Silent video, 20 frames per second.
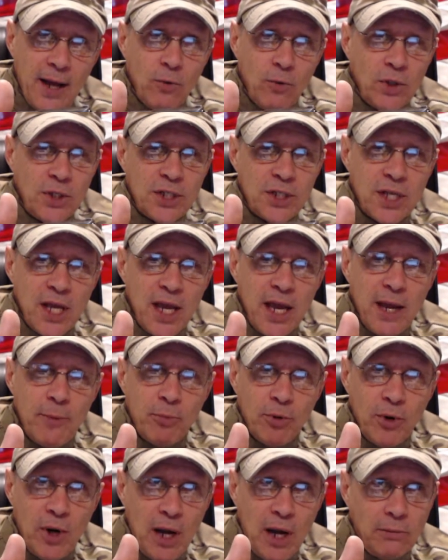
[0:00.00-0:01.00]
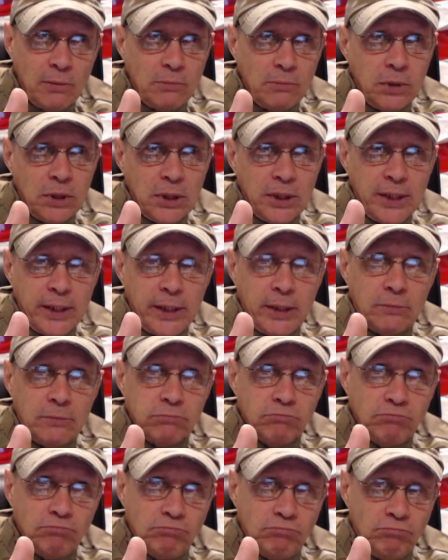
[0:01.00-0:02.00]
I would say
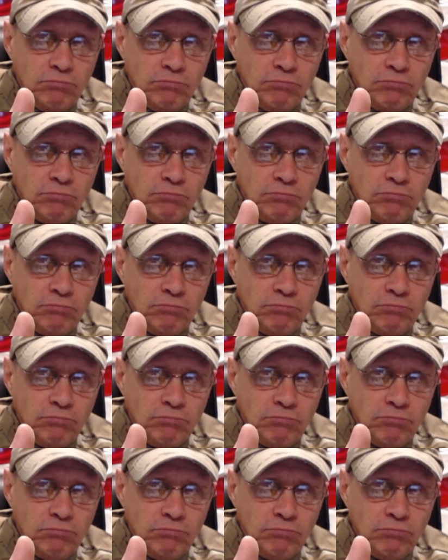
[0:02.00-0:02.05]
probably